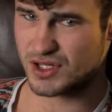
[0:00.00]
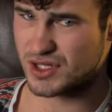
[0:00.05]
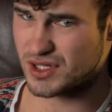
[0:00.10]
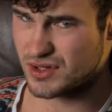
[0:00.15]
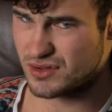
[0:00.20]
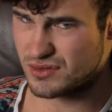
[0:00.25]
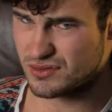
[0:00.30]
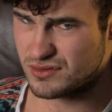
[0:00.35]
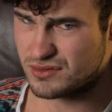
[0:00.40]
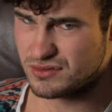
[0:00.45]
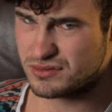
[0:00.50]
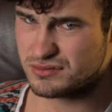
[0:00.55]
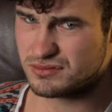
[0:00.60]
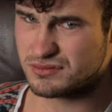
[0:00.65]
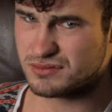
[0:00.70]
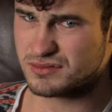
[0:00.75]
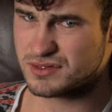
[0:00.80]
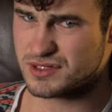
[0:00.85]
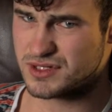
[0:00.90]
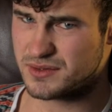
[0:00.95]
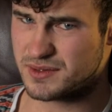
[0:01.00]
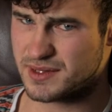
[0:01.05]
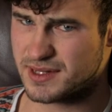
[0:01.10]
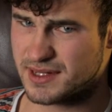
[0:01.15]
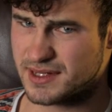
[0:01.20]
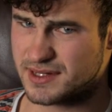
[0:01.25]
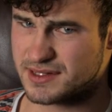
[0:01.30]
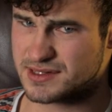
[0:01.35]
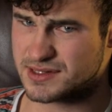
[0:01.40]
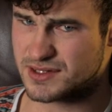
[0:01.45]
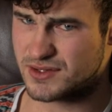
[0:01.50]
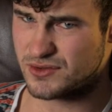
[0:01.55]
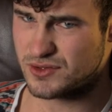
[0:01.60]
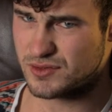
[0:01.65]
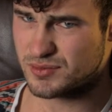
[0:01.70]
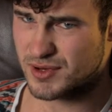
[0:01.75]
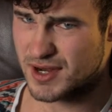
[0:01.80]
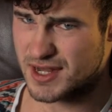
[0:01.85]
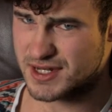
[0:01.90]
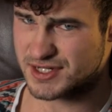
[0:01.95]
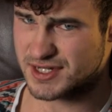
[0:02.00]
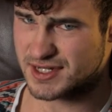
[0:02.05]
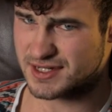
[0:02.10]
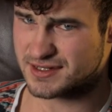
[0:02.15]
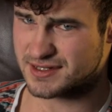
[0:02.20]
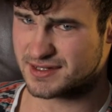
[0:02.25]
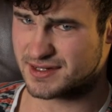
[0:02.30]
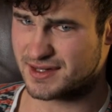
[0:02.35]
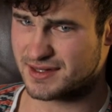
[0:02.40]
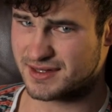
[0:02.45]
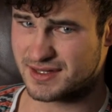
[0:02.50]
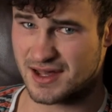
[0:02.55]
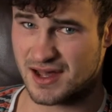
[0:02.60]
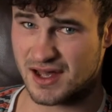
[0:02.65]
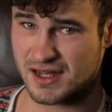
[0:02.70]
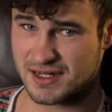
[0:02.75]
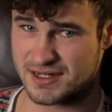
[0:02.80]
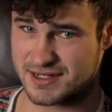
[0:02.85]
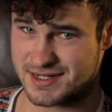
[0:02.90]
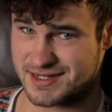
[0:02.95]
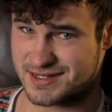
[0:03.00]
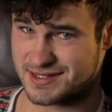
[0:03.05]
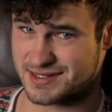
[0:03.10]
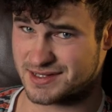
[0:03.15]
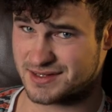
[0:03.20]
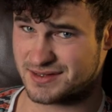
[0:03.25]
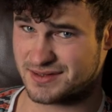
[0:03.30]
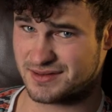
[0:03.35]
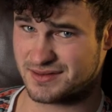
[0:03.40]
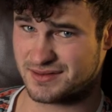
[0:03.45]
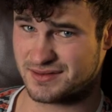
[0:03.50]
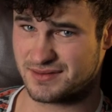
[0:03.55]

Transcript: "You doing a school project in the holidays?